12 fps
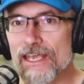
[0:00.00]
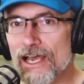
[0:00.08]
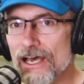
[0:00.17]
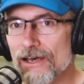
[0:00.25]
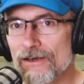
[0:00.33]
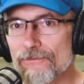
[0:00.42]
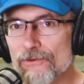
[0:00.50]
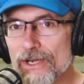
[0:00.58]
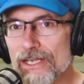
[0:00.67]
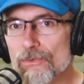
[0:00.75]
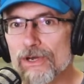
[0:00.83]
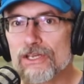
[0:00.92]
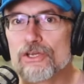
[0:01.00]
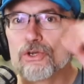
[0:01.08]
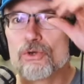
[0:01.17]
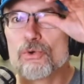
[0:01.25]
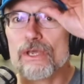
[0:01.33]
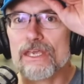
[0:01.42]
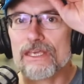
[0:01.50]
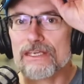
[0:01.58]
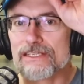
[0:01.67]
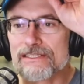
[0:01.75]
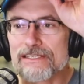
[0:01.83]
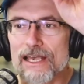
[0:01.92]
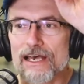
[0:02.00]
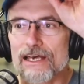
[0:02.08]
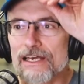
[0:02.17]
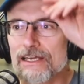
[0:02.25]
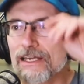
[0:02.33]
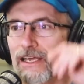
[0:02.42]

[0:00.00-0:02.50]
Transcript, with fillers: Uh, for anyone who is uh,